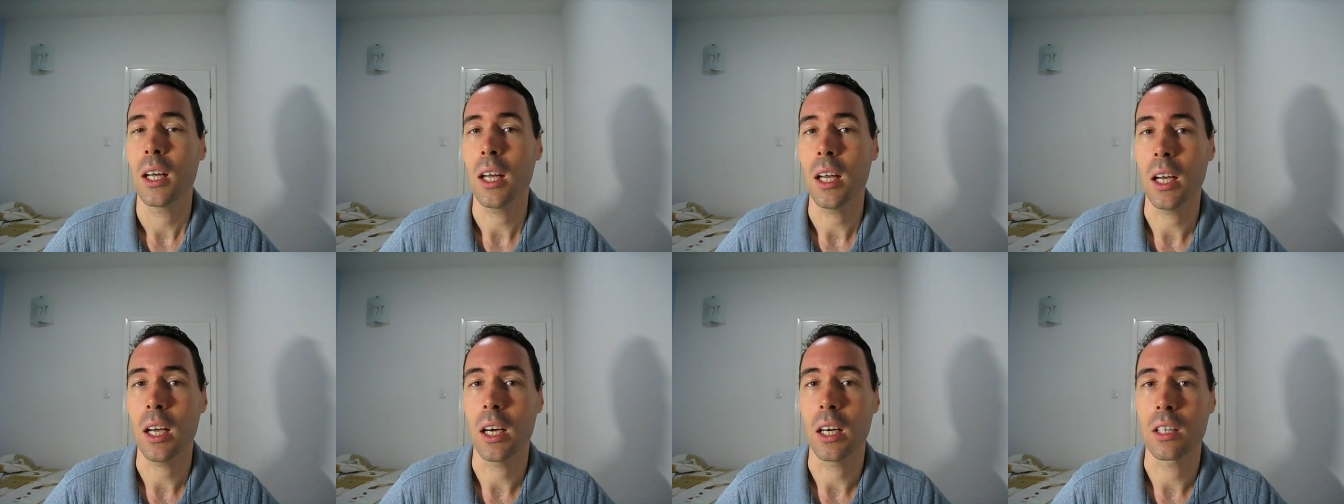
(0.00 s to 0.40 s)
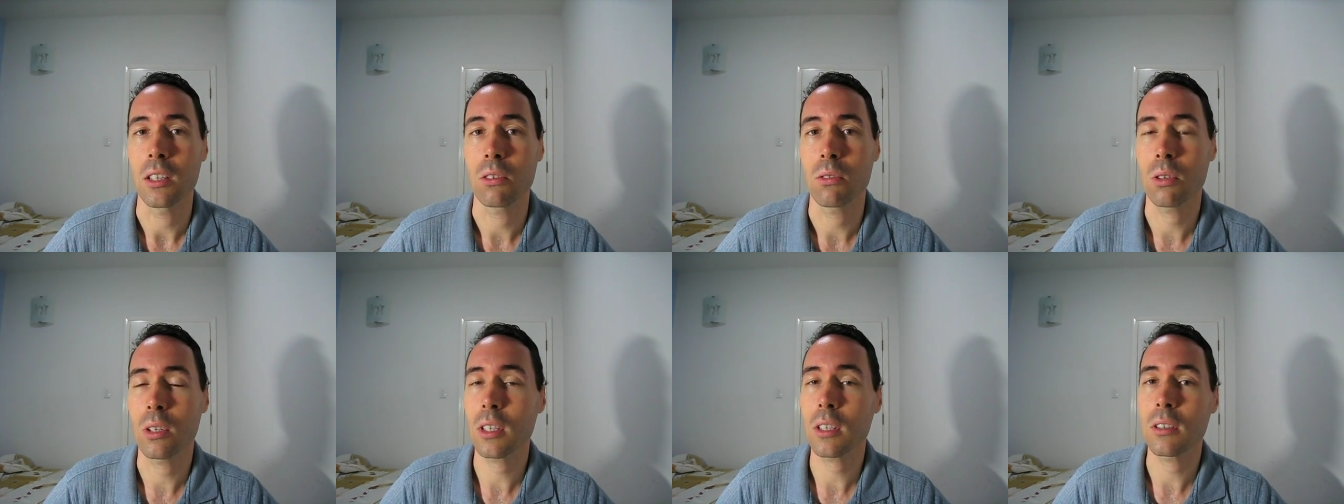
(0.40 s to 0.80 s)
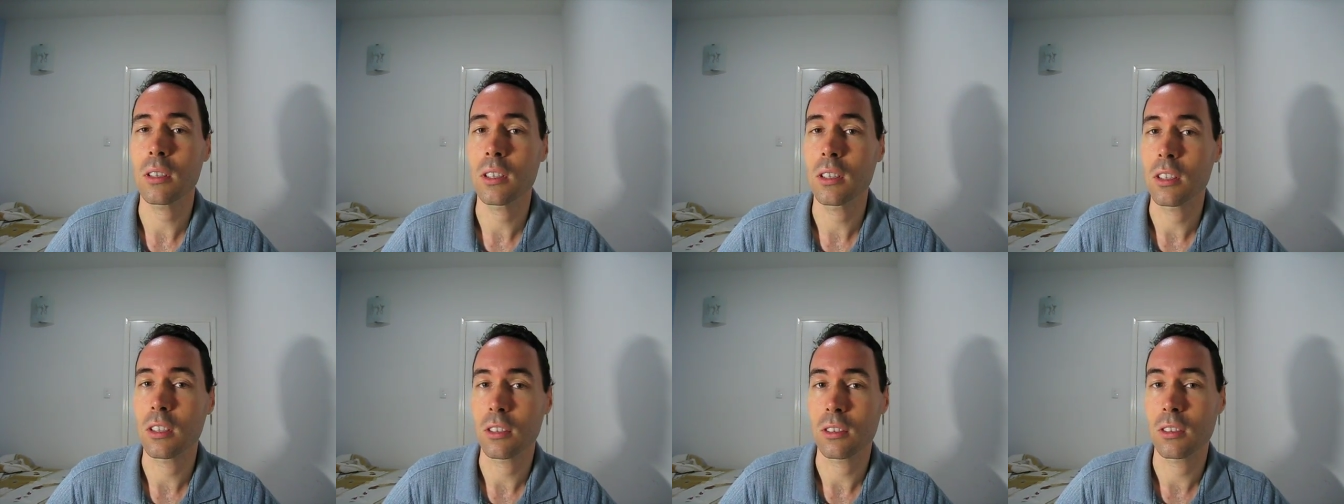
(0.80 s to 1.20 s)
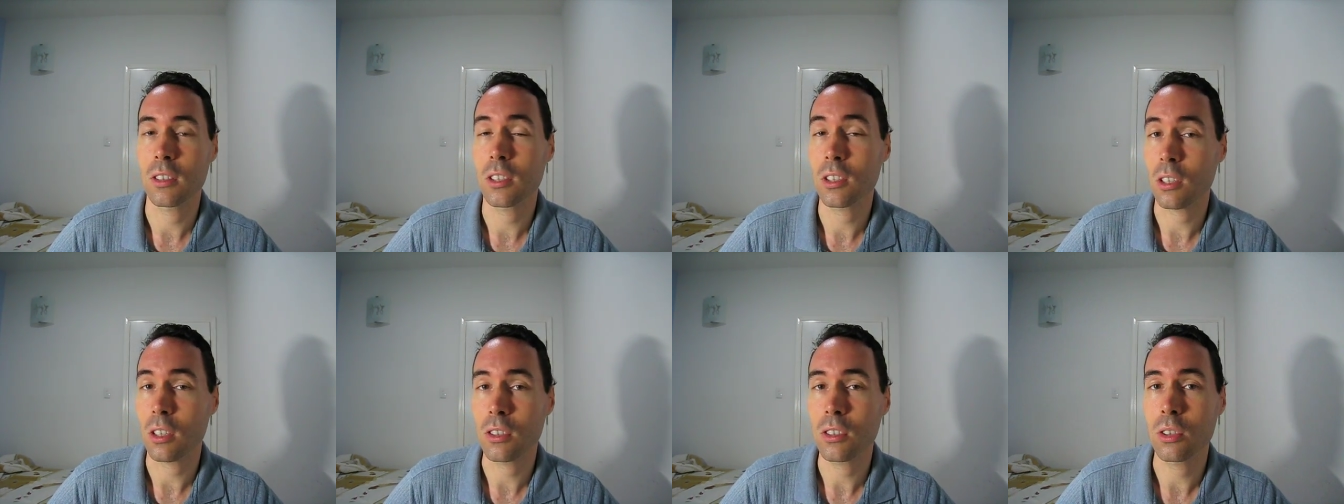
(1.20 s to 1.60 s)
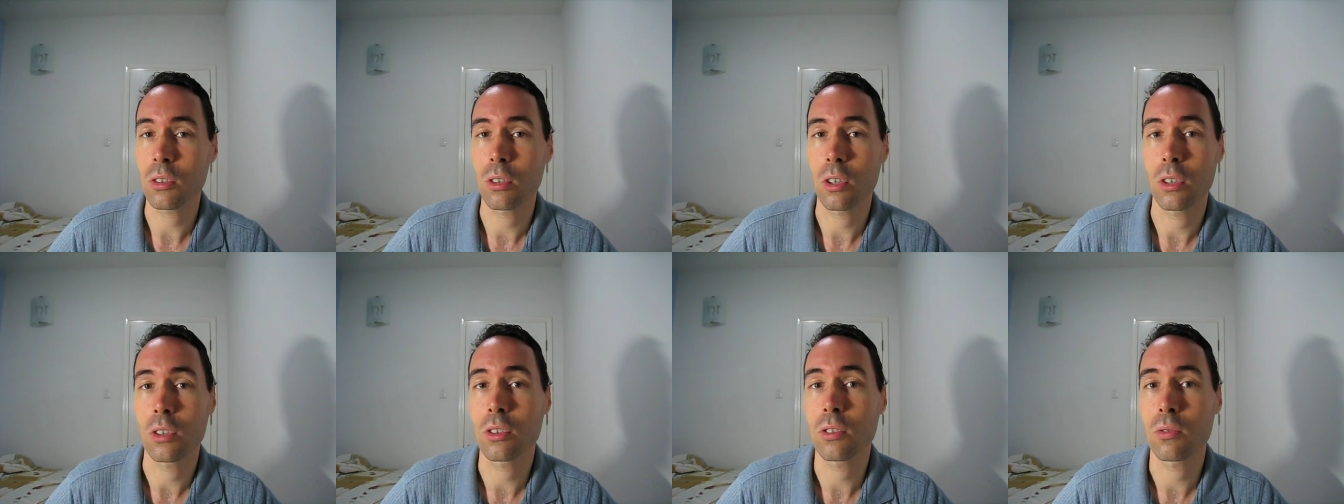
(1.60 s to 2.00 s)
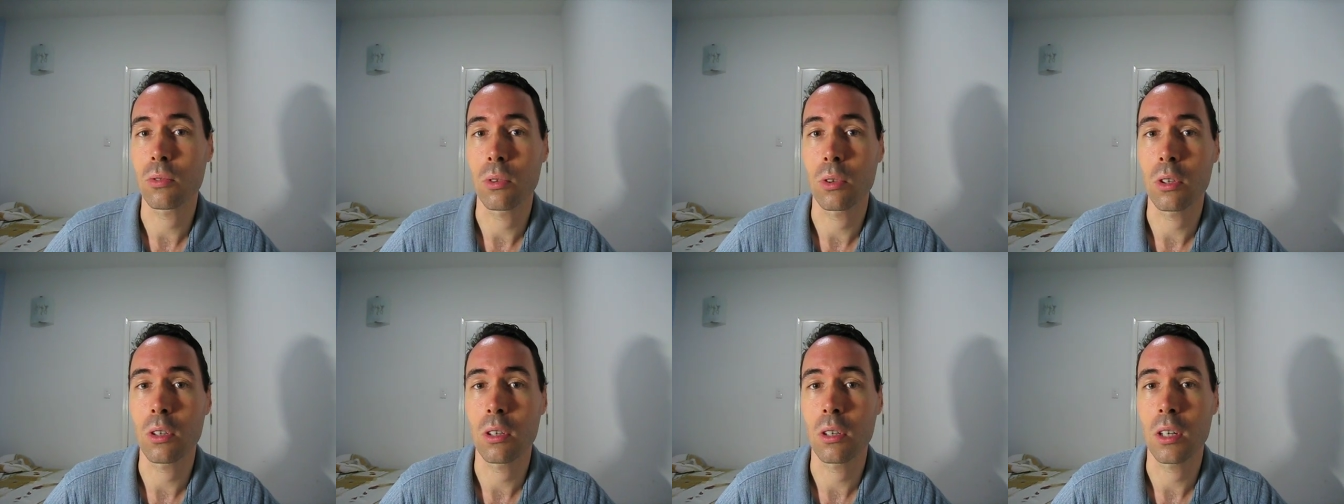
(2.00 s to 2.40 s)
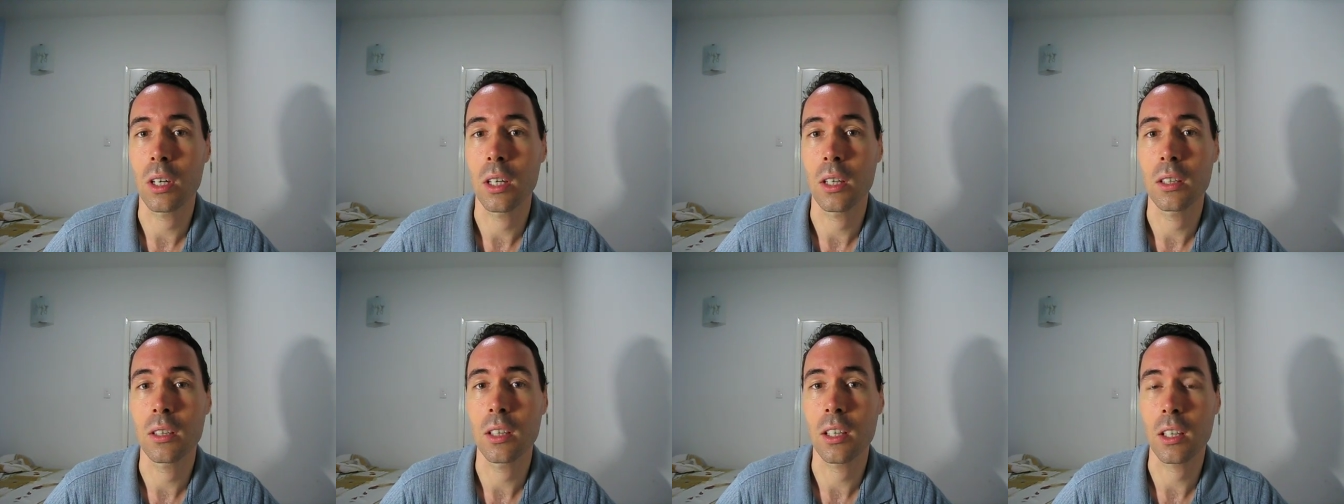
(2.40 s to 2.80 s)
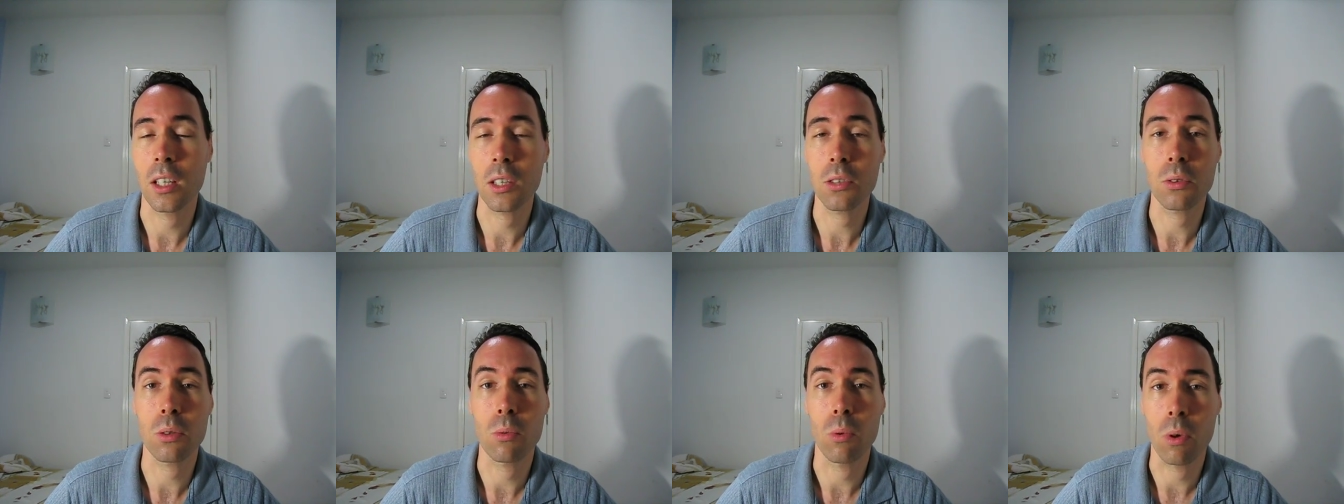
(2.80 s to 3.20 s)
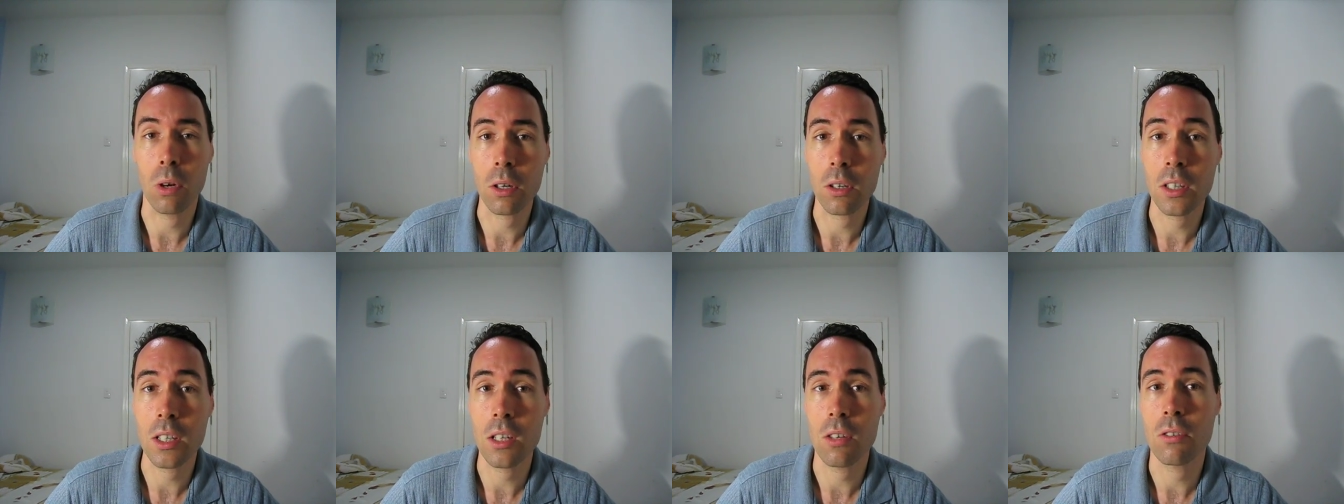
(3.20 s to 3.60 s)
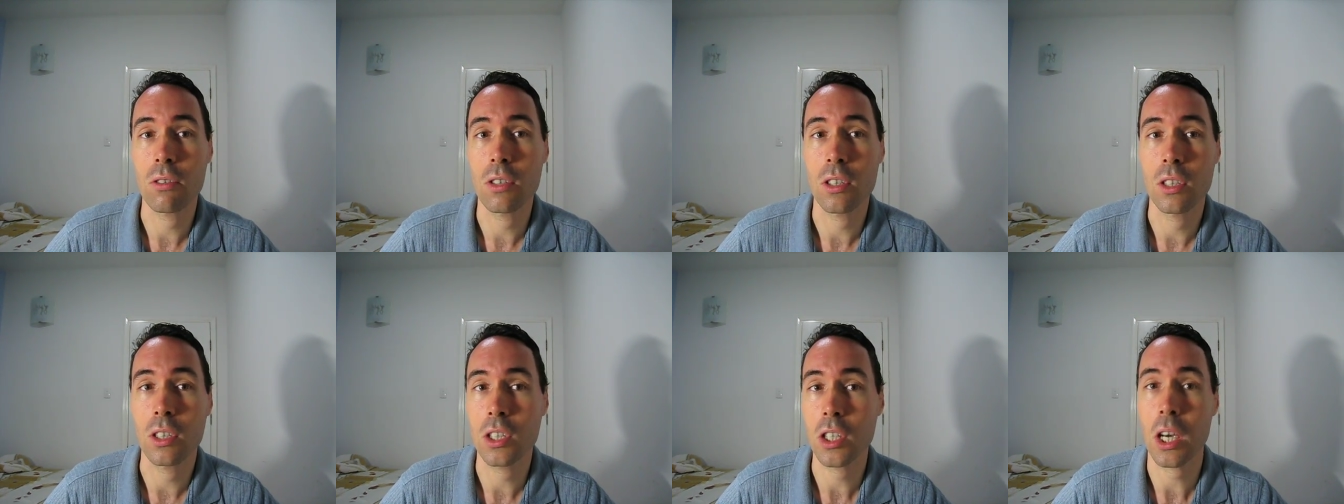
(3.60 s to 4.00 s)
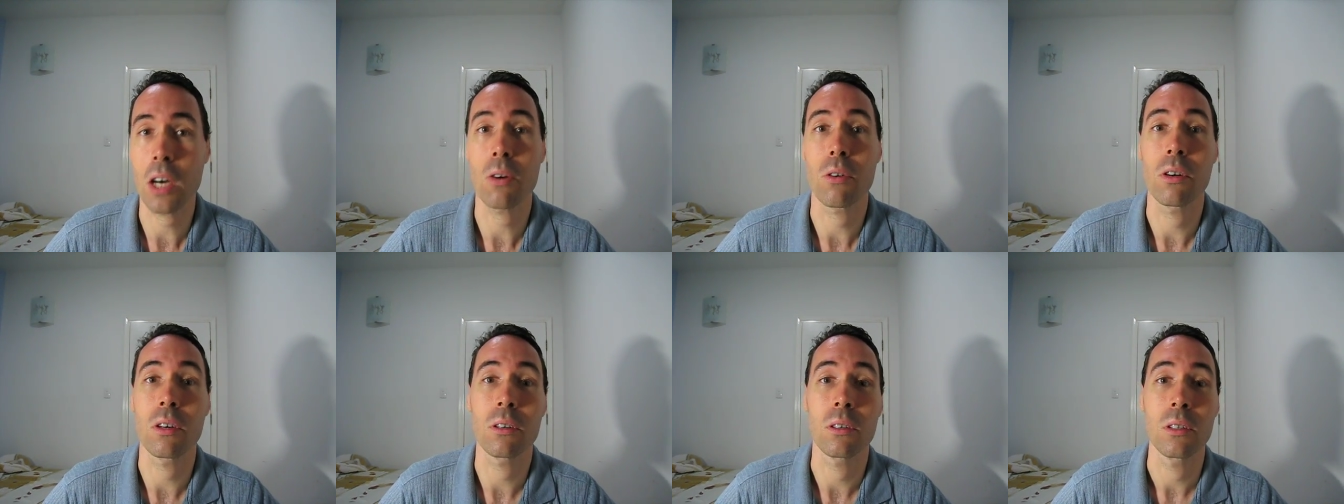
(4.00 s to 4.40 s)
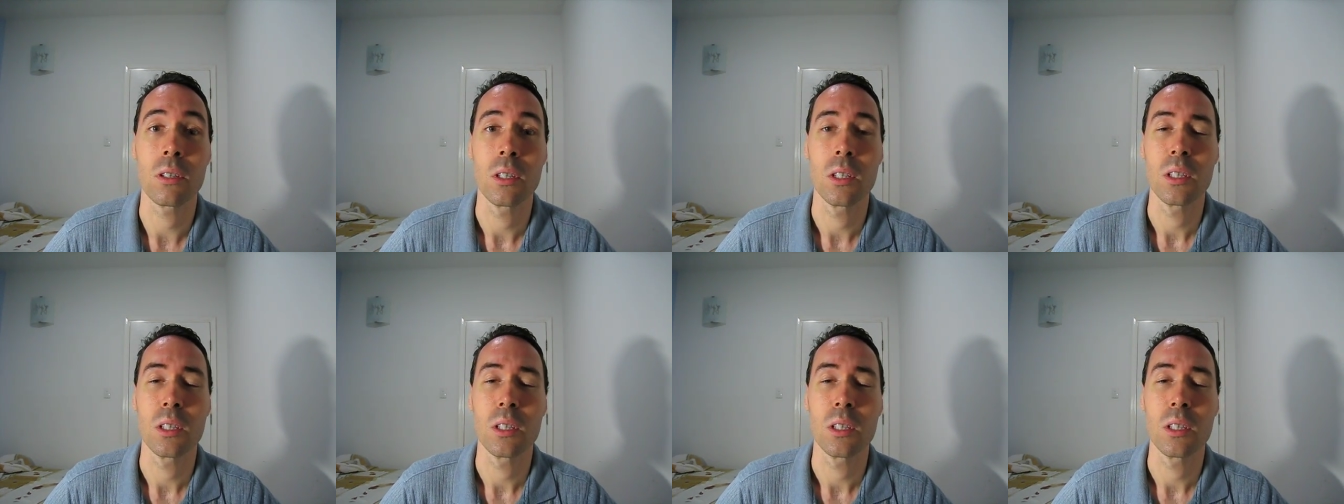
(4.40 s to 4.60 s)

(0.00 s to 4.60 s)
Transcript: And critically, this also goes for the electric water heaters in the shower.